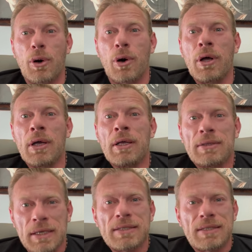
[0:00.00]
So
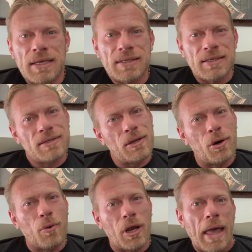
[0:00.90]
this is,
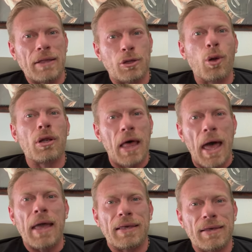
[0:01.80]
you know, what I don't
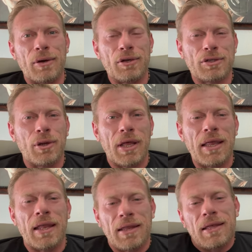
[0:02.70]
like, you know. So
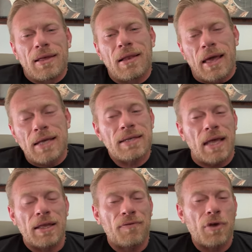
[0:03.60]
then, like I
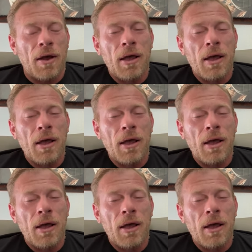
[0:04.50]
said, if